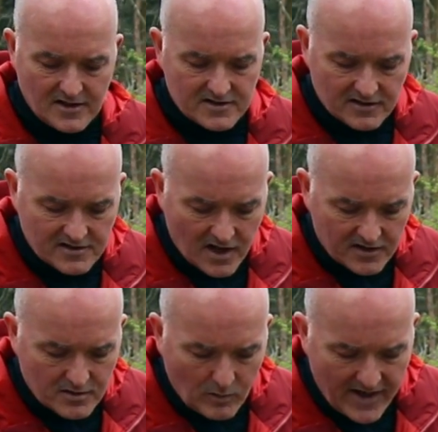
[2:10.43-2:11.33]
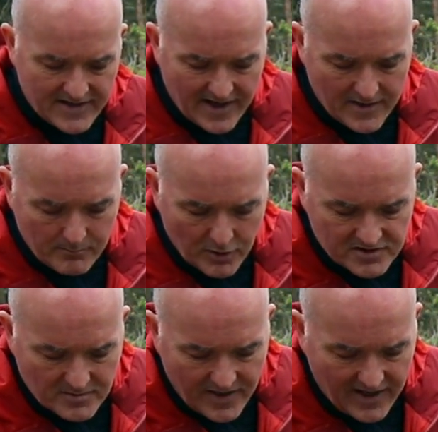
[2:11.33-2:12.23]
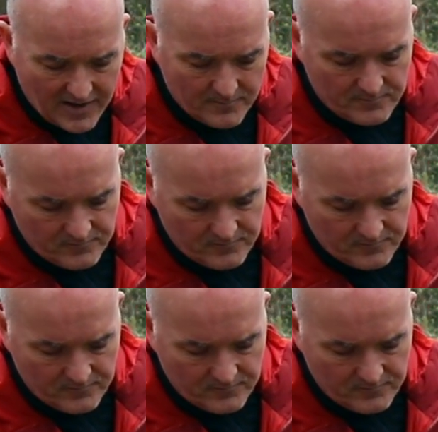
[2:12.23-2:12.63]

So tucked away down the bottom here,